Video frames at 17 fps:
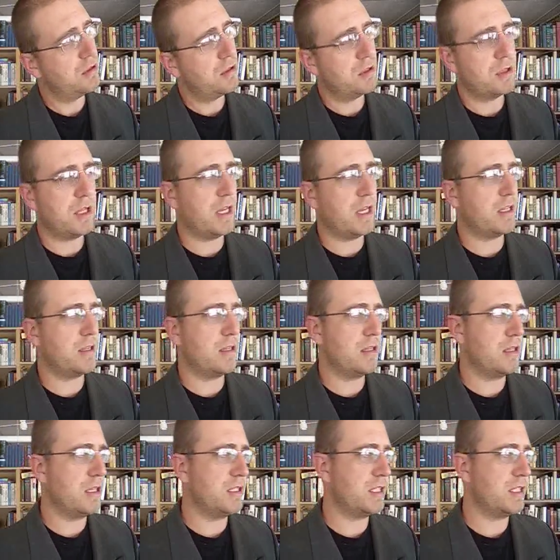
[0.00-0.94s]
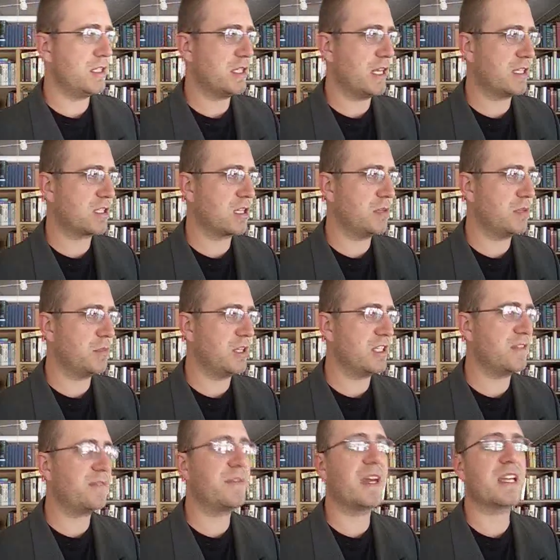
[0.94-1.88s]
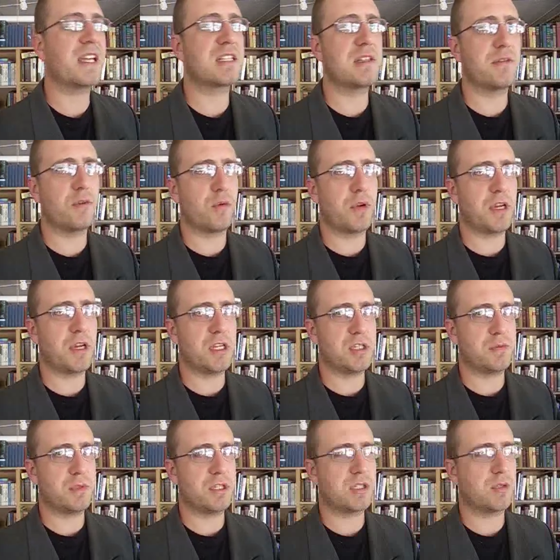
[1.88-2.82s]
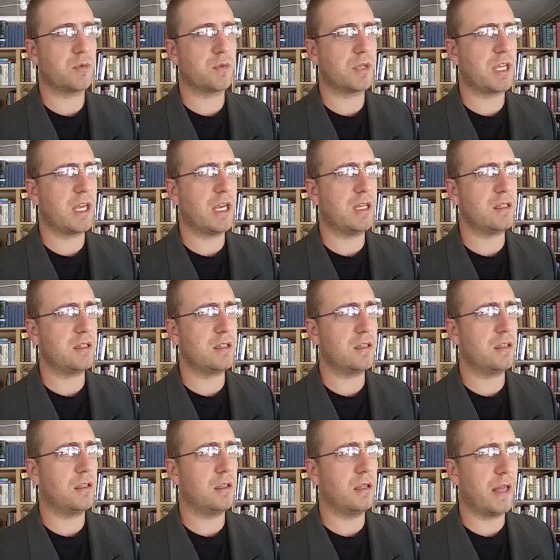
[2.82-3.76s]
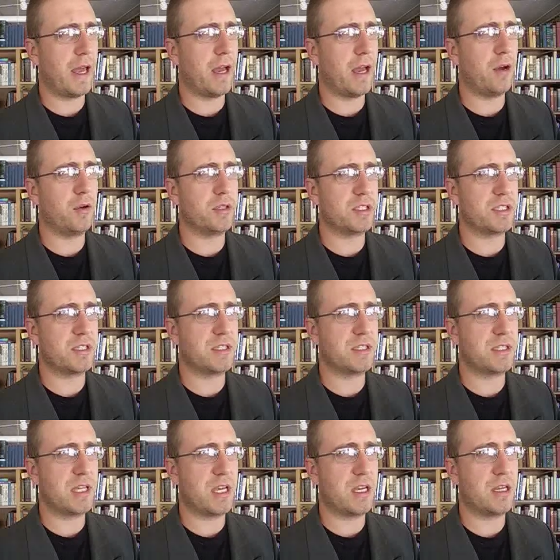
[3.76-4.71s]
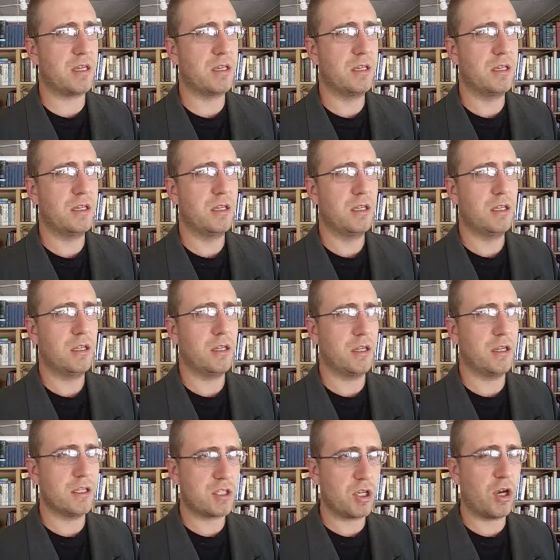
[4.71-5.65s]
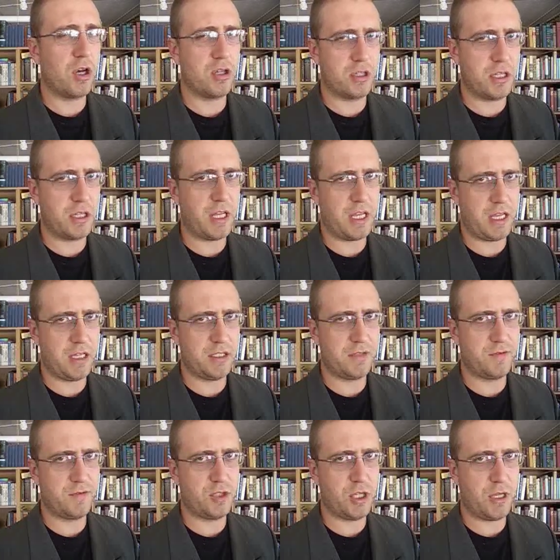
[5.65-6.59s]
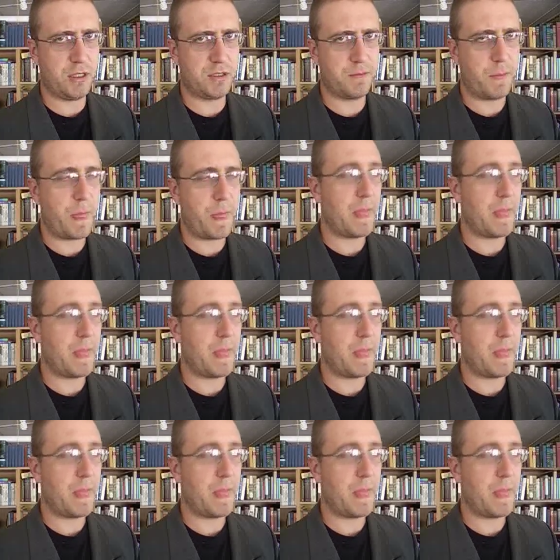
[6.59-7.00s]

that he says that's going to be a defective arrangement. So we can't allow us to say that it's all in the hands of chance.